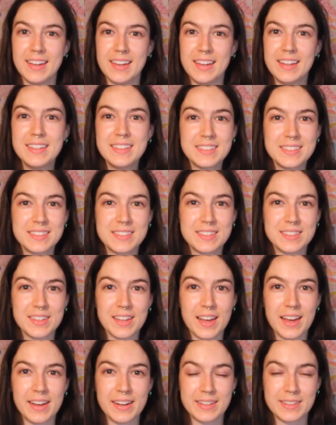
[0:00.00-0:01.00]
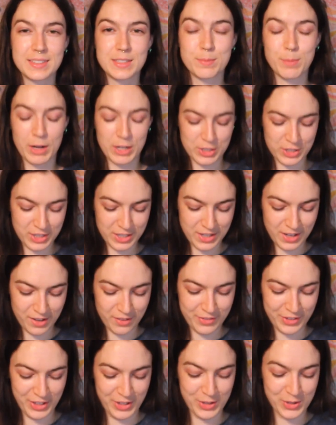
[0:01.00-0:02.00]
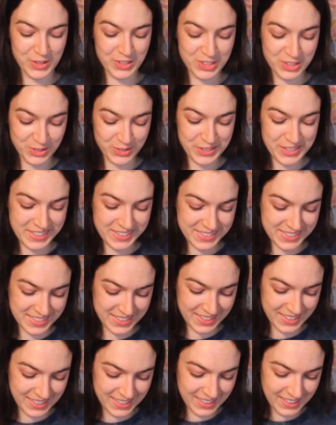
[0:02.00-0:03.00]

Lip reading: is an expression of your choice.